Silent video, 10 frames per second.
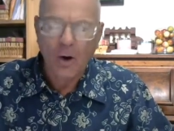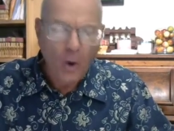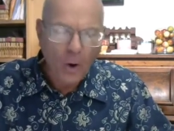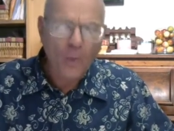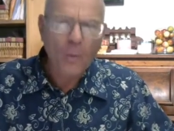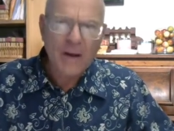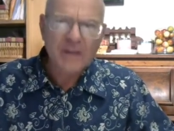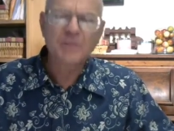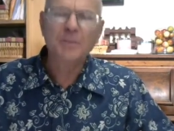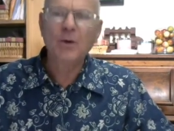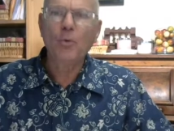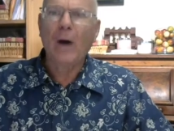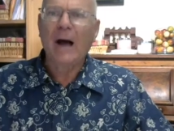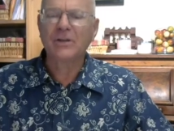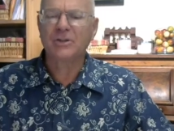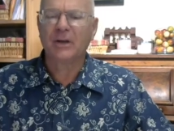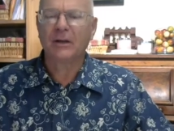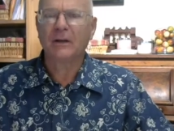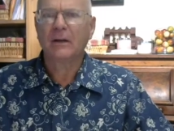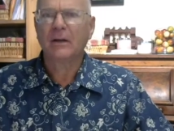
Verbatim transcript: Always be watching.